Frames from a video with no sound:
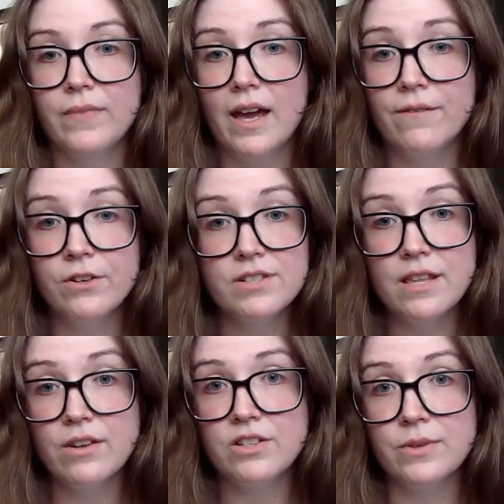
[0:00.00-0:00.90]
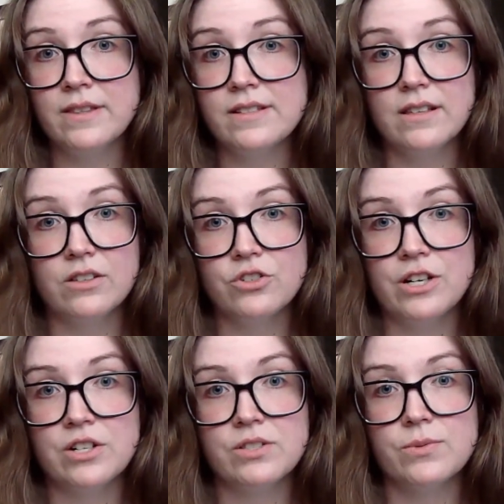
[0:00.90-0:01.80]
At first I thought doing these
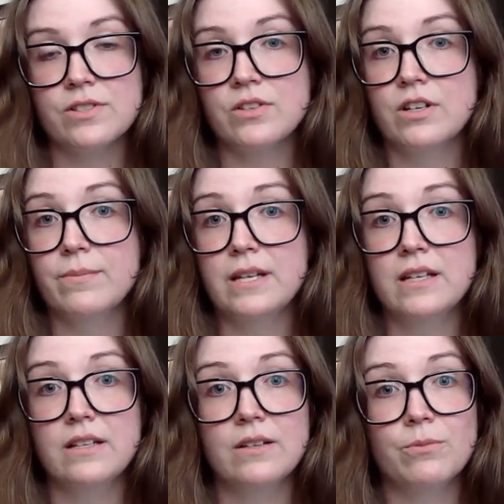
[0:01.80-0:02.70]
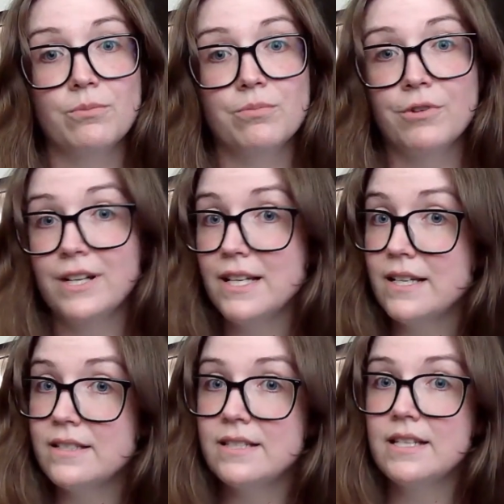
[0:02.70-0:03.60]
illustrations was going to be pretty
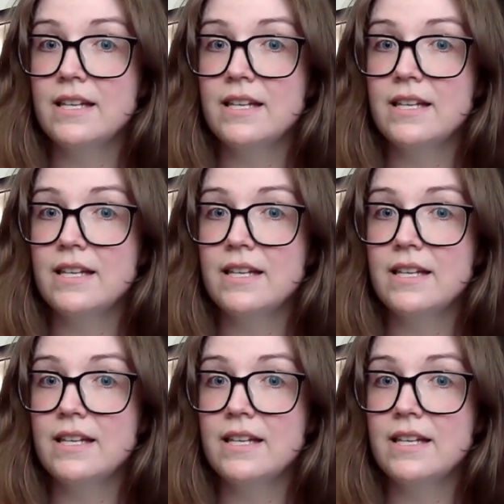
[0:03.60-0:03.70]
easy